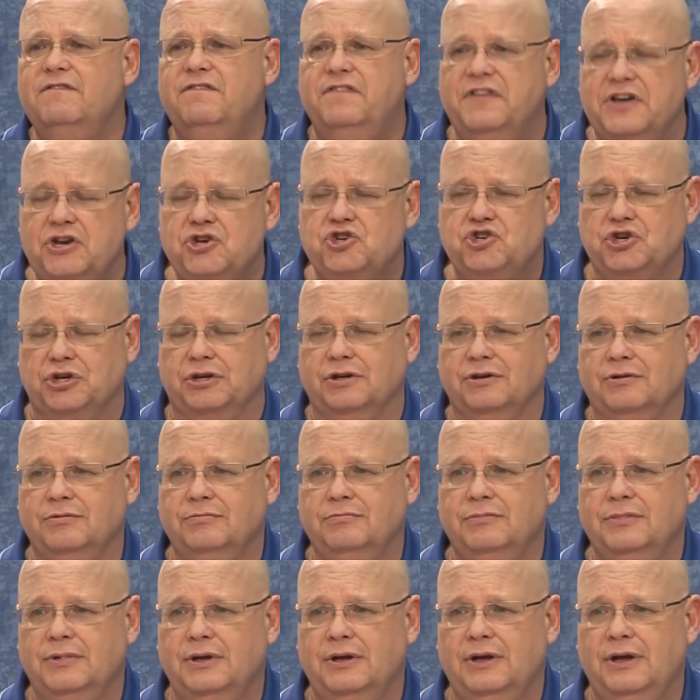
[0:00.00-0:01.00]
vision,
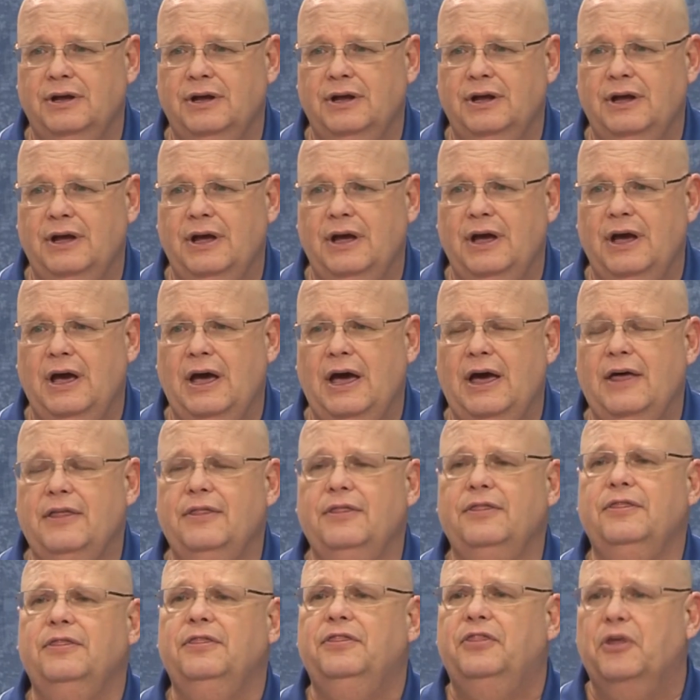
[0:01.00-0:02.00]

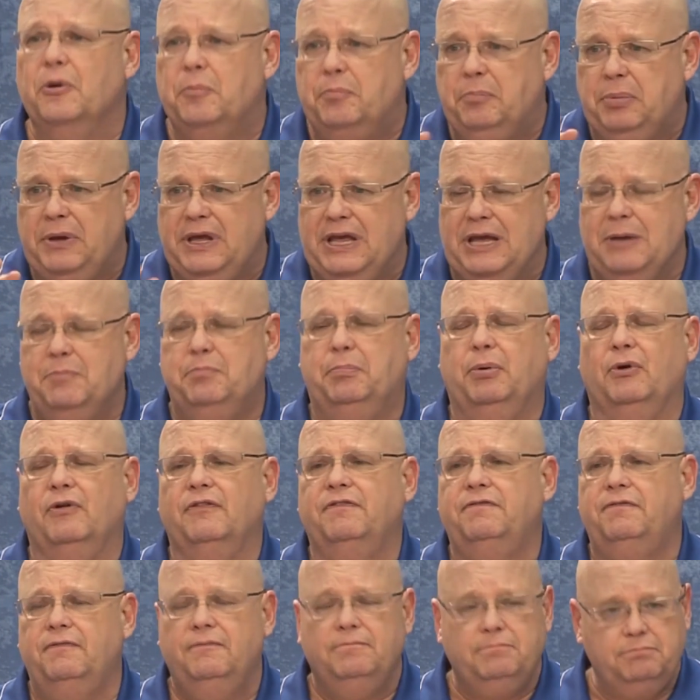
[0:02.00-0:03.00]
the
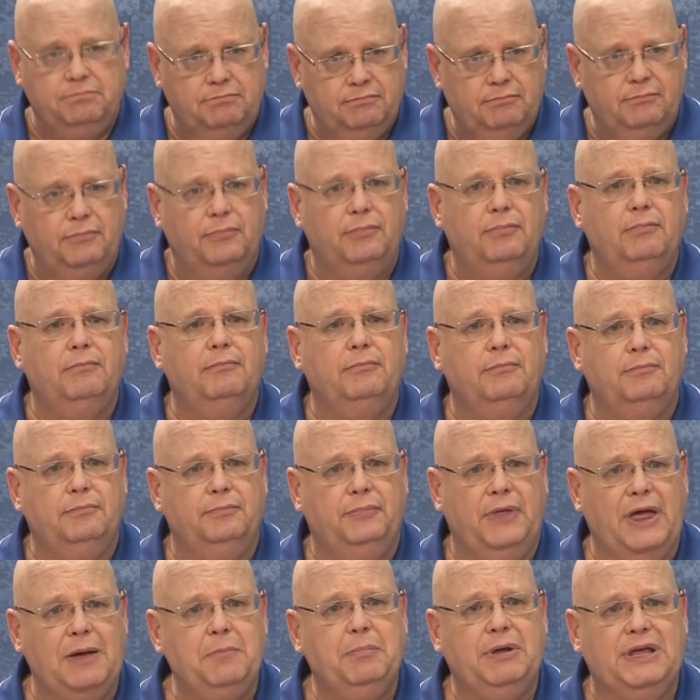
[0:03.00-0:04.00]
people,
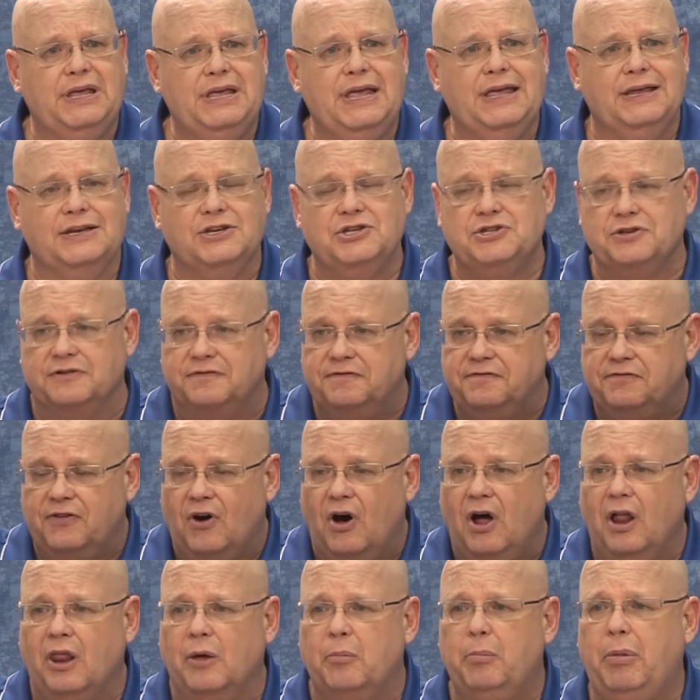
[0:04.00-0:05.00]
they begin to
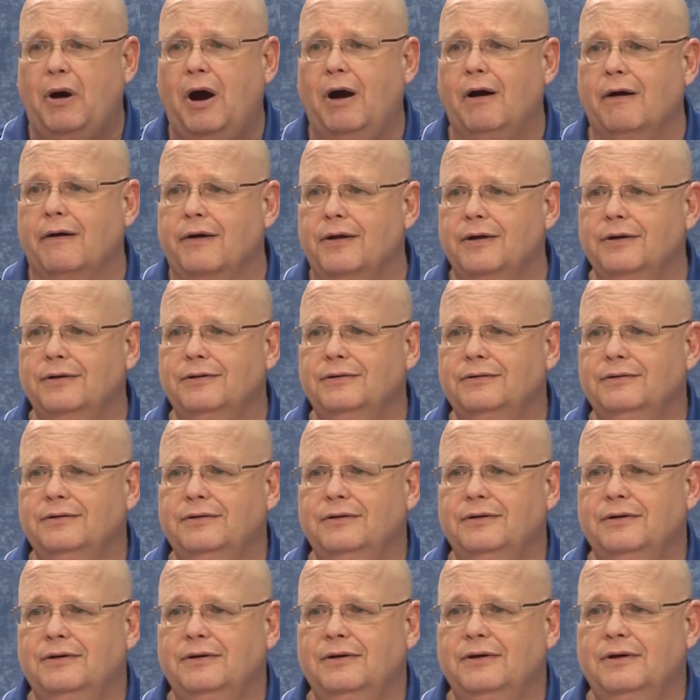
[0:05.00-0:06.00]
fall apart.
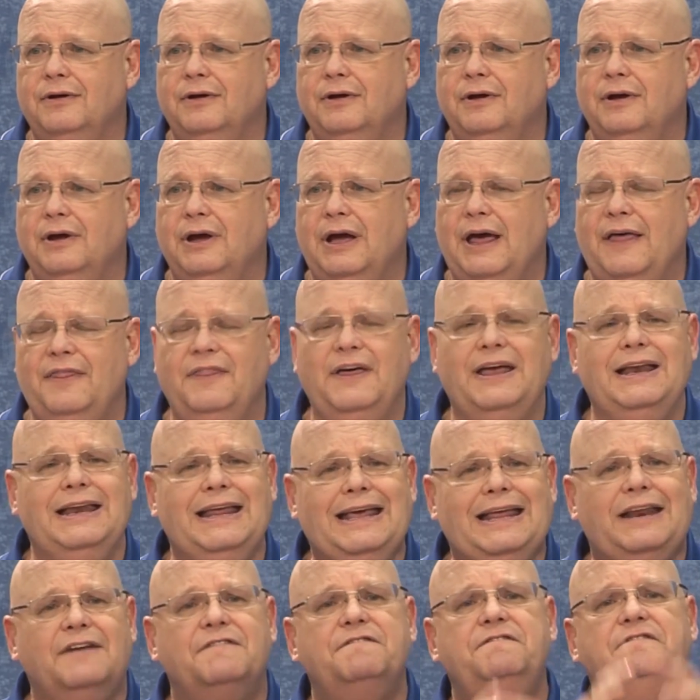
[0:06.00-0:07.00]
They
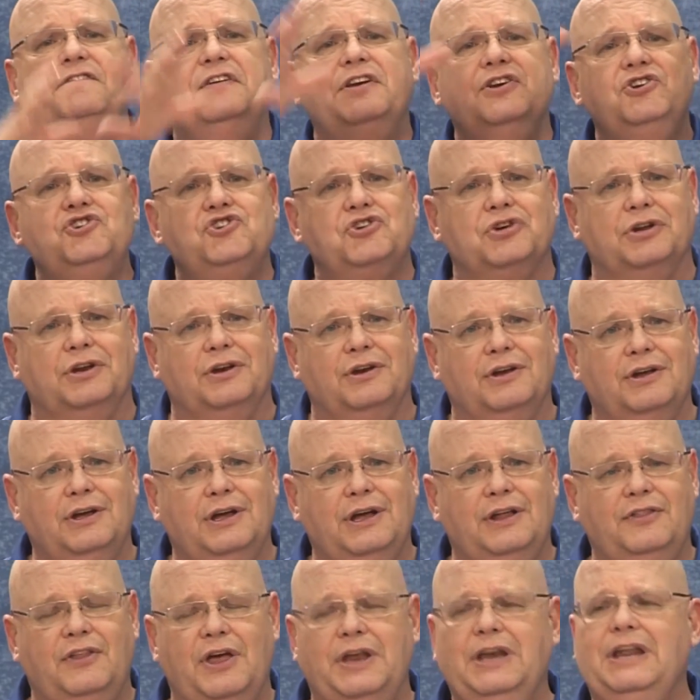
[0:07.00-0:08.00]
need a vision,
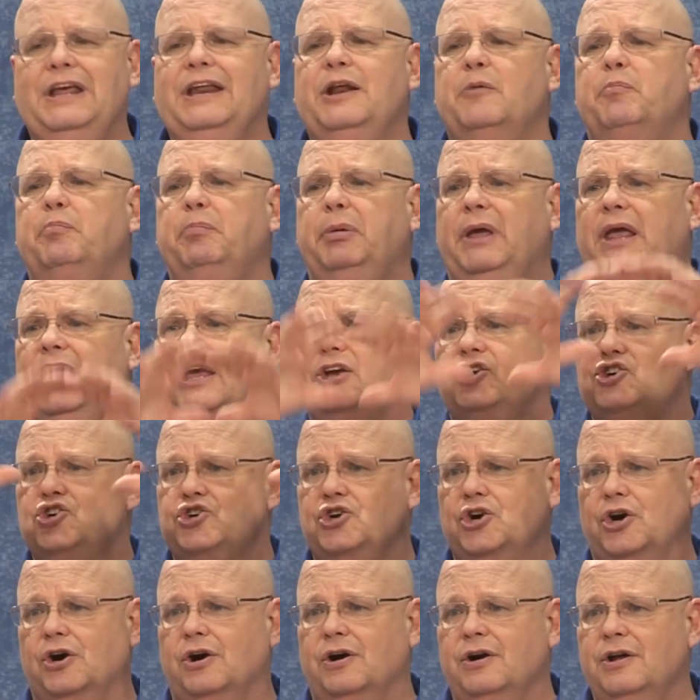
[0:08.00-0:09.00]
they need a
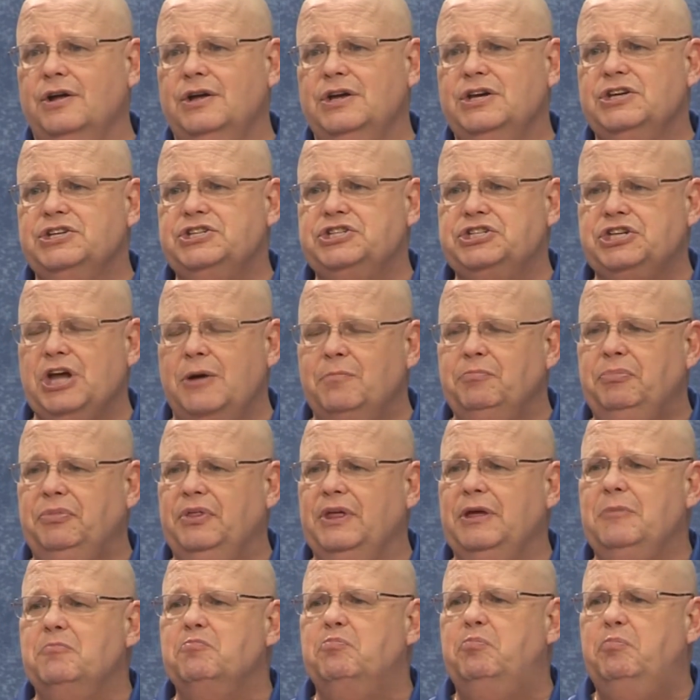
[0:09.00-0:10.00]
picture,
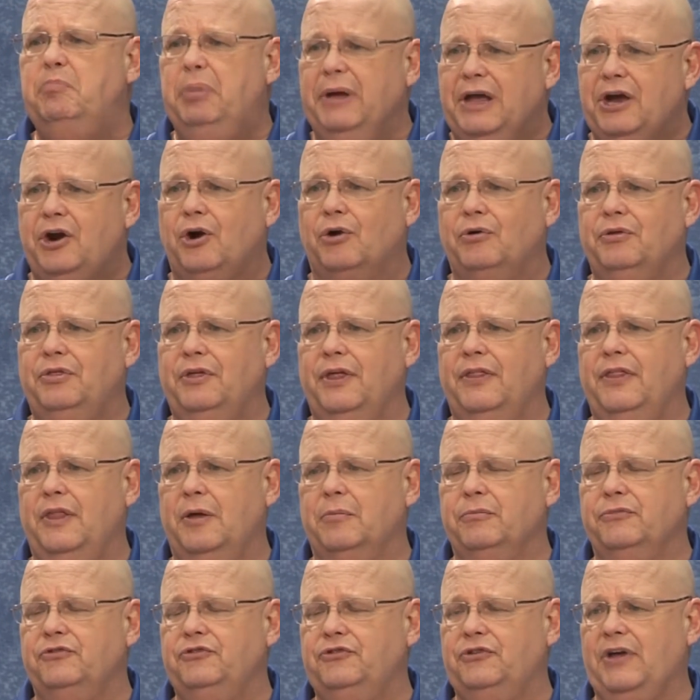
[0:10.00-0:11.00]
something bigger than
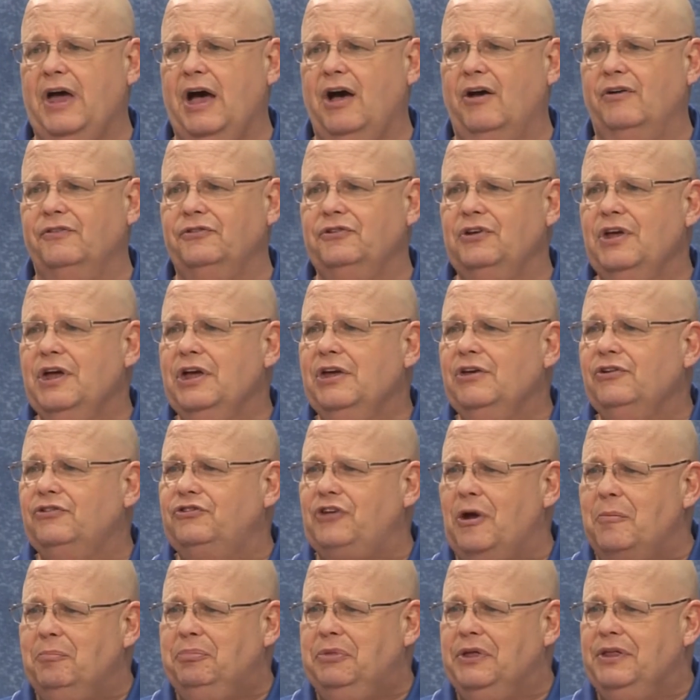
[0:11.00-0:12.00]
themselves,
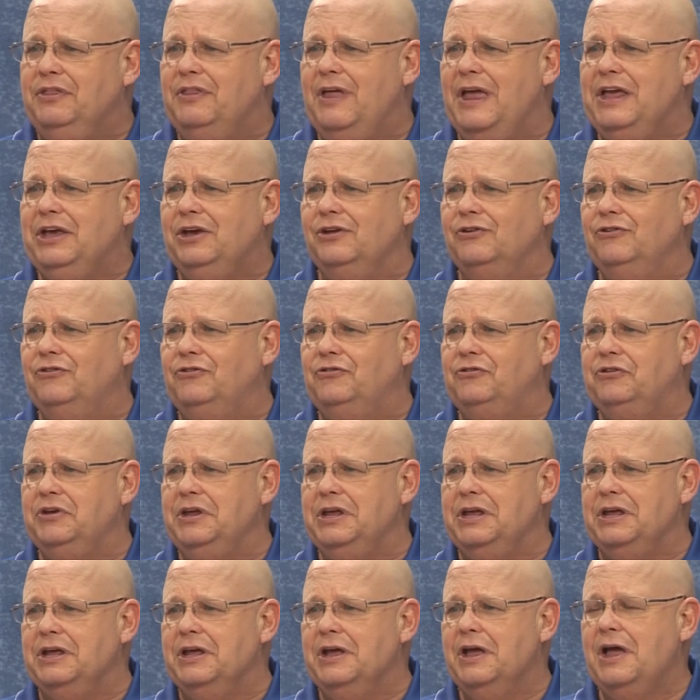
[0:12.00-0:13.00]
something they can
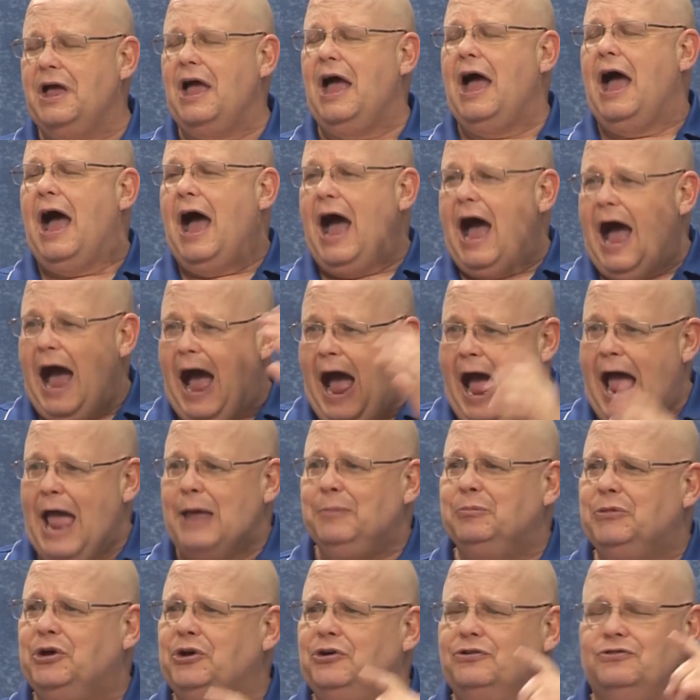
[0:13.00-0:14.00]
see.
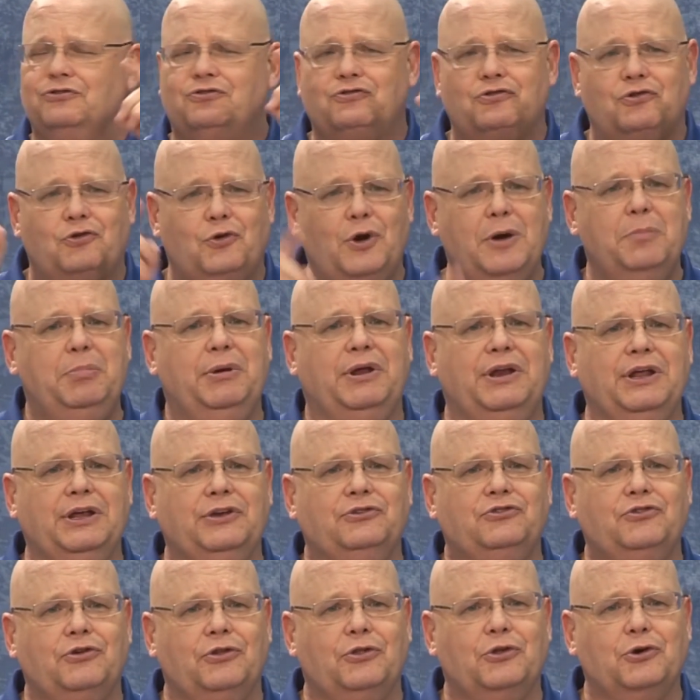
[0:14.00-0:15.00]
I'm
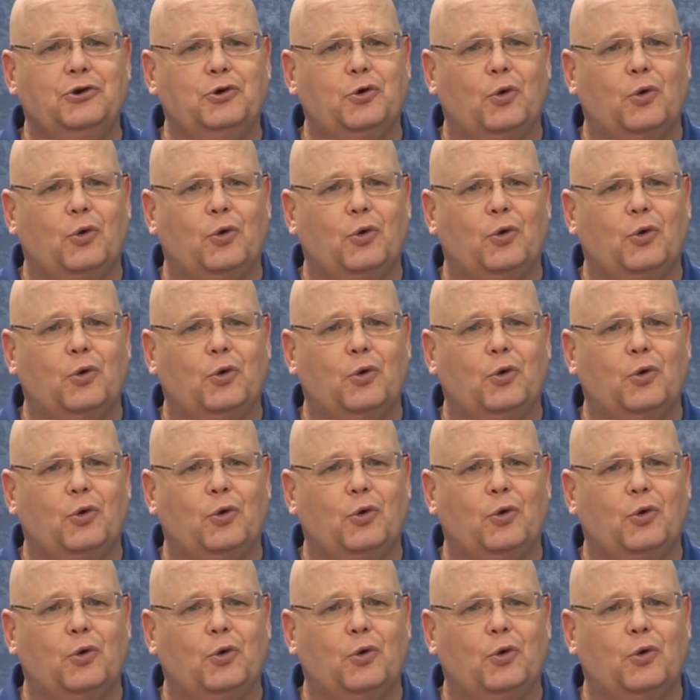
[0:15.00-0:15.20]
contributing to the